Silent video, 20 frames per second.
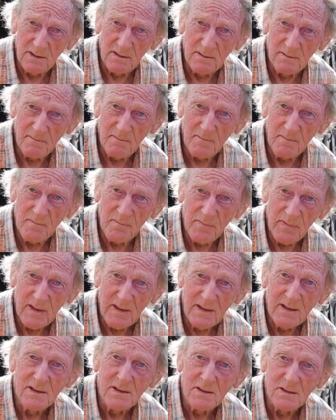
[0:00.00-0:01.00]
Because it would
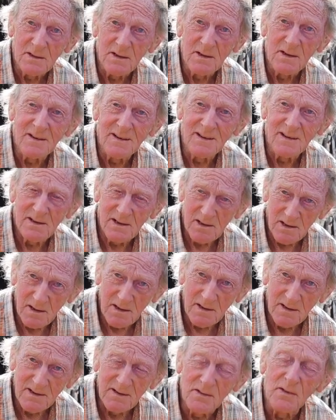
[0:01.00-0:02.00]
hold the
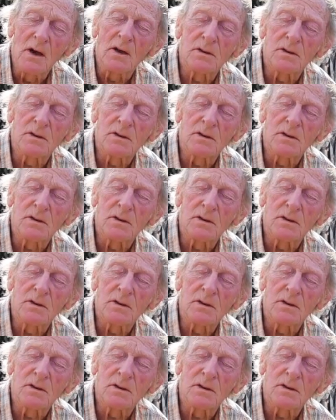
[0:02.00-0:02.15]
damp into